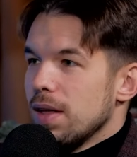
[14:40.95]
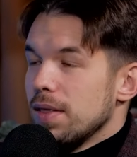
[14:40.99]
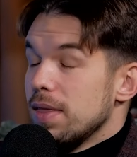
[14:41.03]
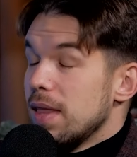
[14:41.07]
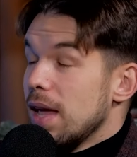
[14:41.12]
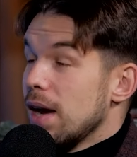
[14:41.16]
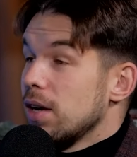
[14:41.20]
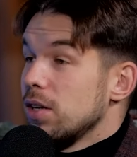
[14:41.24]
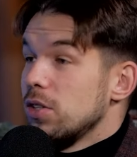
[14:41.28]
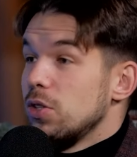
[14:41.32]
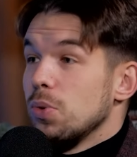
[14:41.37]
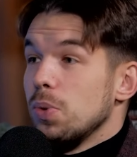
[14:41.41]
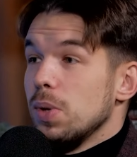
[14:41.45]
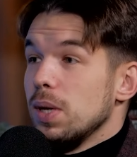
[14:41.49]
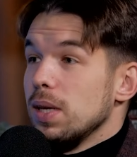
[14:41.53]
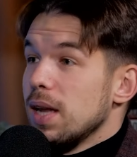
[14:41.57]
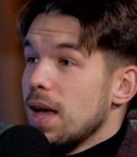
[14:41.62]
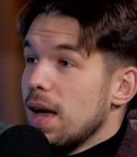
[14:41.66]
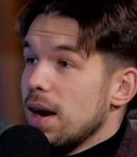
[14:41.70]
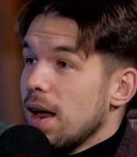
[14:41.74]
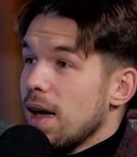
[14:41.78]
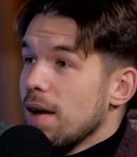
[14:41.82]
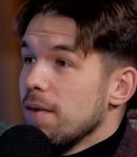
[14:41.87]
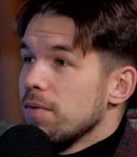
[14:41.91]
They're doing
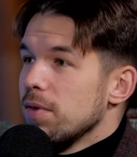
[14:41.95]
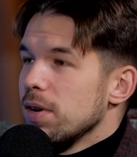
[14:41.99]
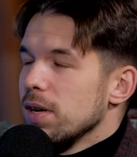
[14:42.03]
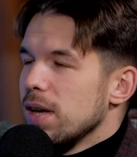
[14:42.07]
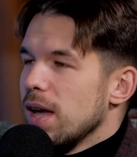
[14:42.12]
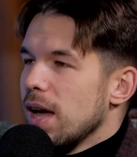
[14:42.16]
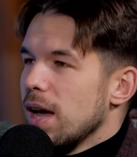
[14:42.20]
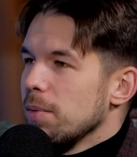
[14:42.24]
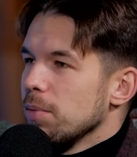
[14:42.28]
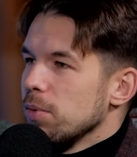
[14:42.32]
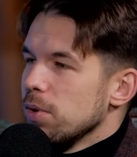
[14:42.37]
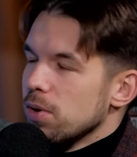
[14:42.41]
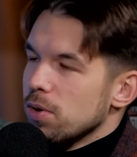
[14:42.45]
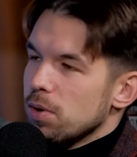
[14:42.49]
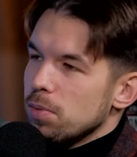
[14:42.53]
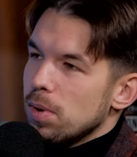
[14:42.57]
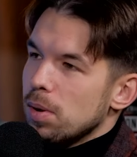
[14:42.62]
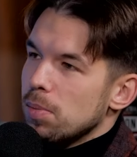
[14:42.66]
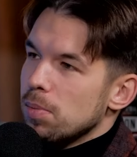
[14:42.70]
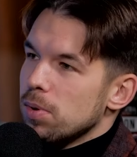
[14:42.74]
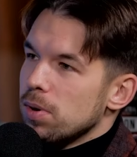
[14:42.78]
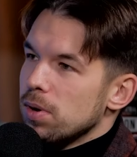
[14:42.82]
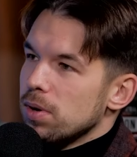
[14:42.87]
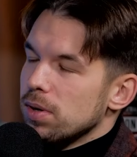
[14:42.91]
that every game. You
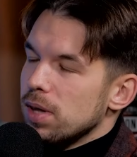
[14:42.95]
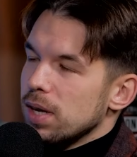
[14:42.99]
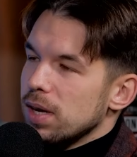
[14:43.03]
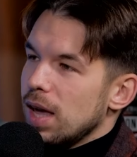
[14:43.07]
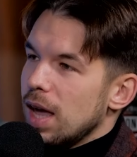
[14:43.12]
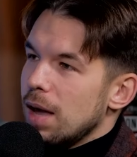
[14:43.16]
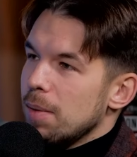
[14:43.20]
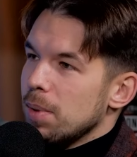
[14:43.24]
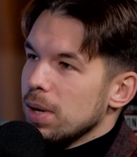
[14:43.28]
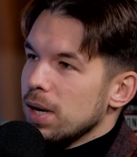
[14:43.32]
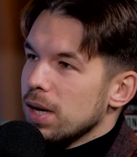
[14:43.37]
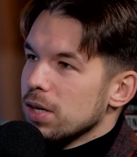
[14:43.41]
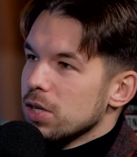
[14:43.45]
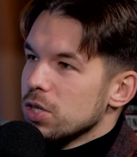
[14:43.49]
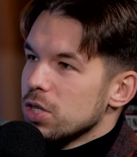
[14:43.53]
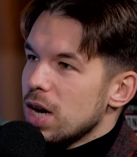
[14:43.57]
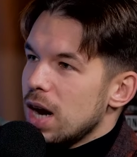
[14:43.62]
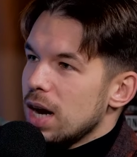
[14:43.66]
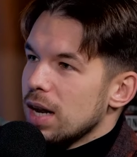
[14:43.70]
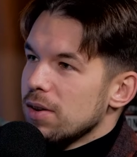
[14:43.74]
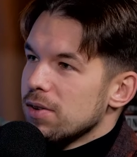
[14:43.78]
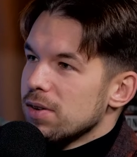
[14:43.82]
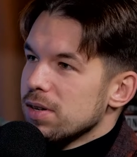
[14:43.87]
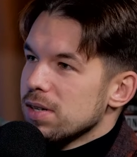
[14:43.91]
remember the game against
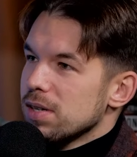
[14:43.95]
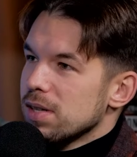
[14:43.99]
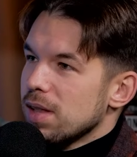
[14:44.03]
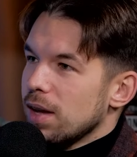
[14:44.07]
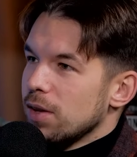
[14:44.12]
Žalgiris?